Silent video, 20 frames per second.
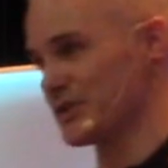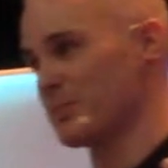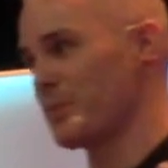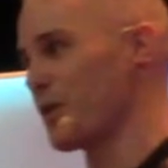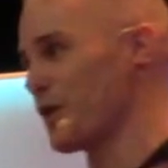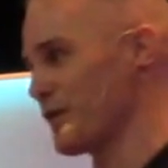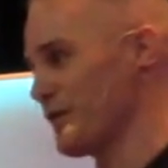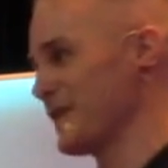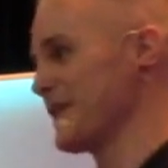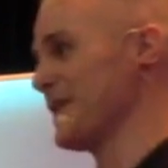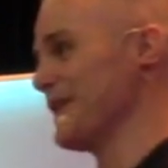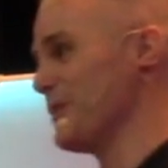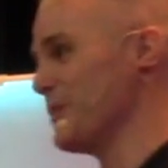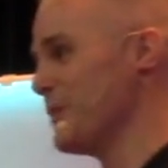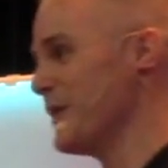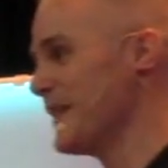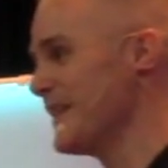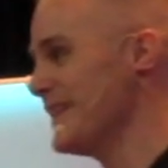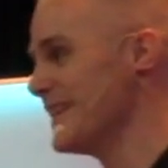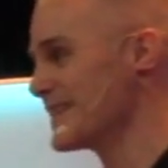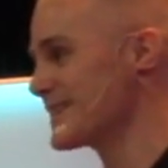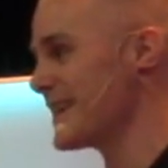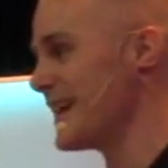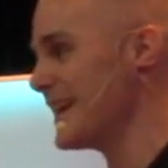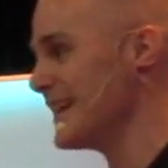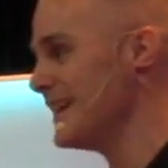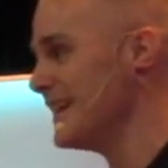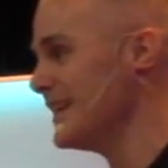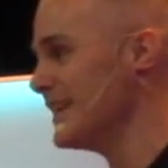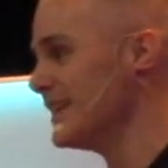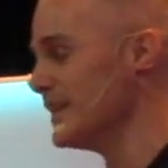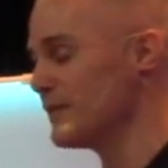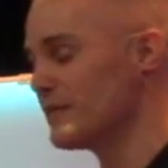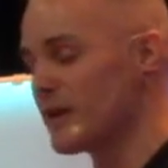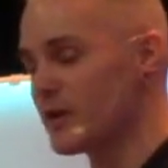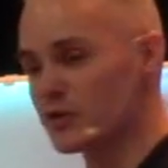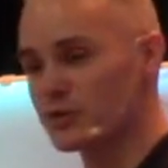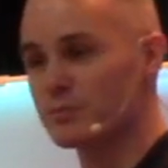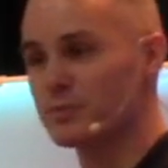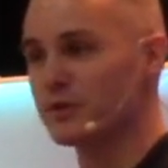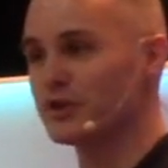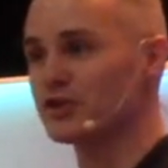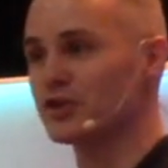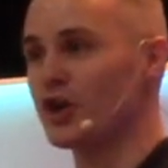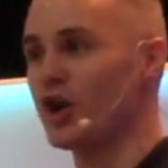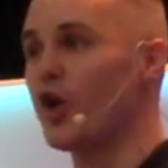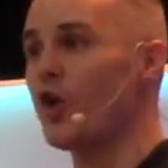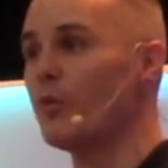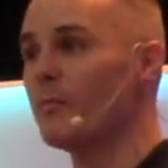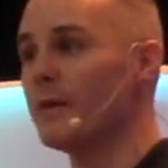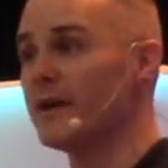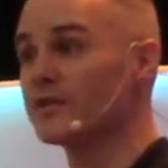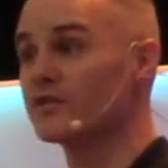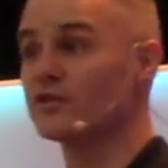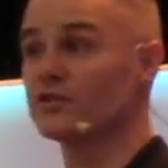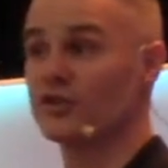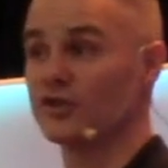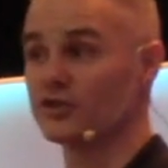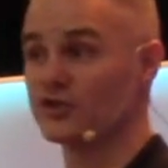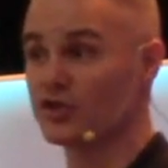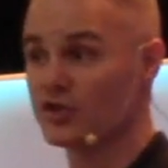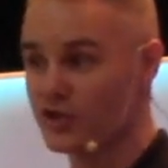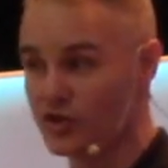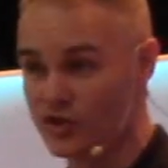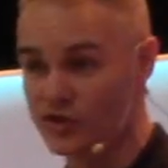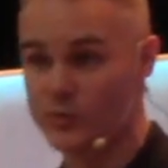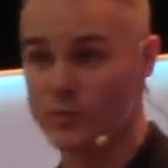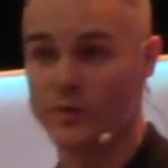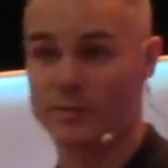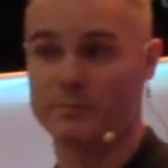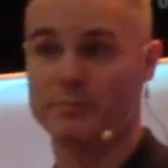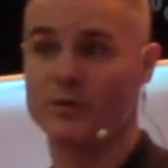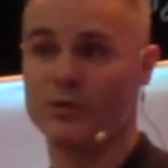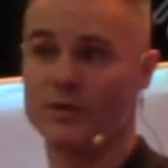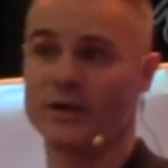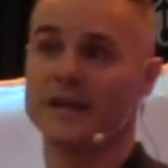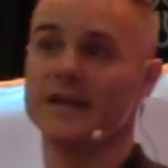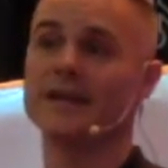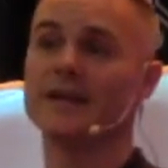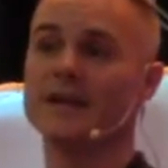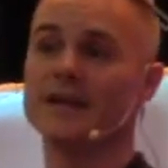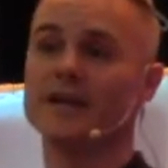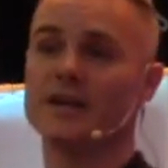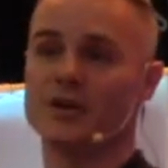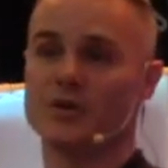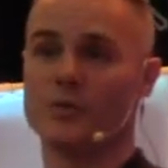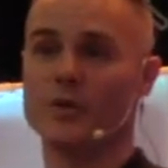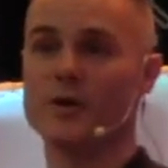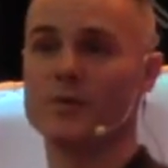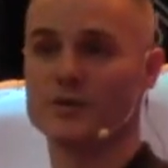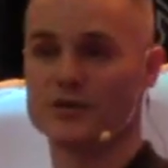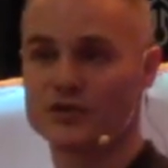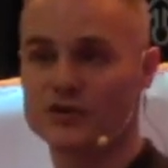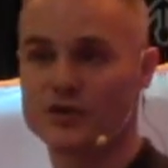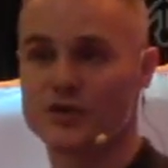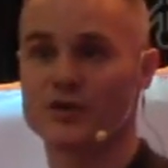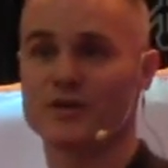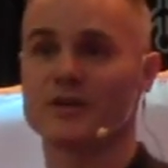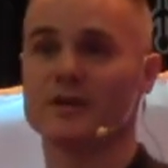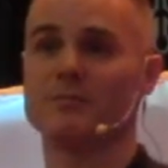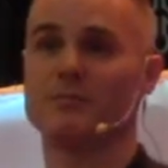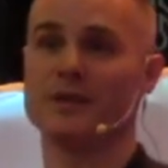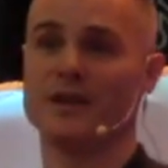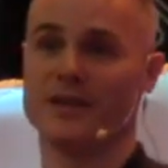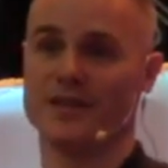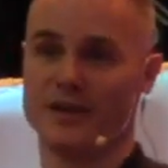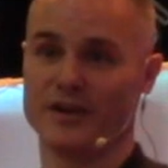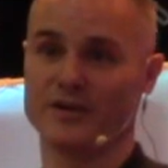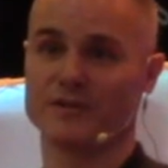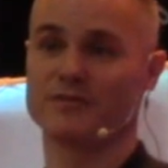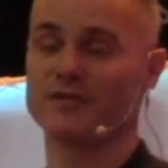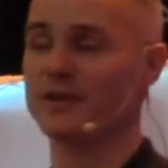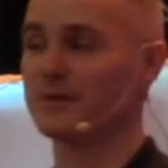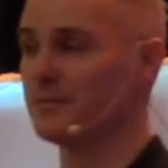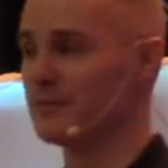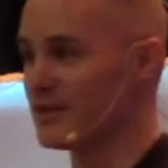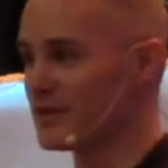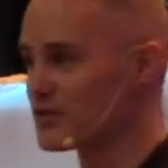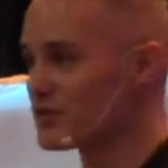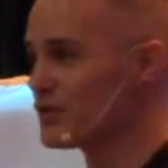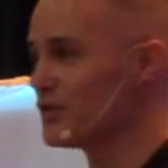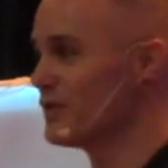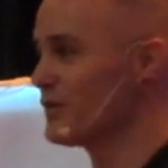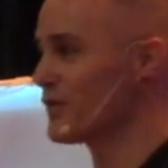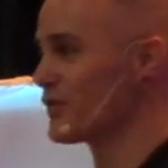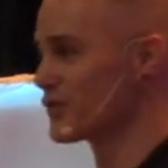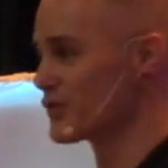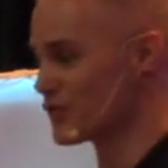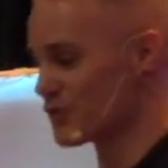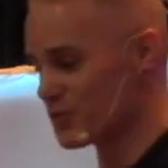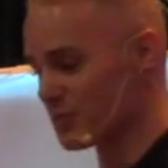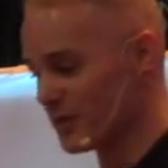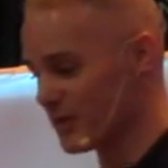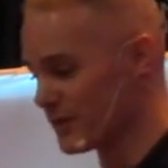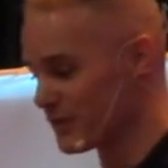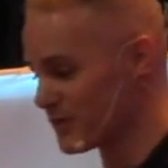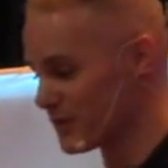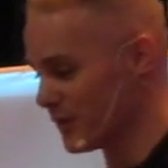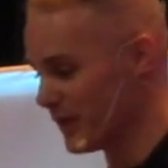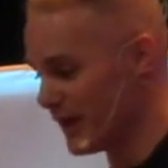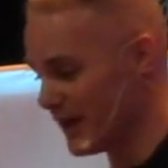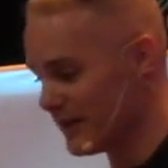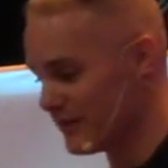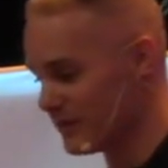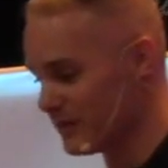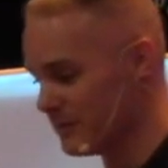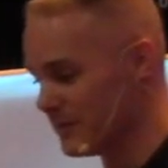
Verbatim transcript: perfectly with this idea. And if I was preaching a whole message on just this one point, we would certainly be there in Philippians 2, verses 1 through 11.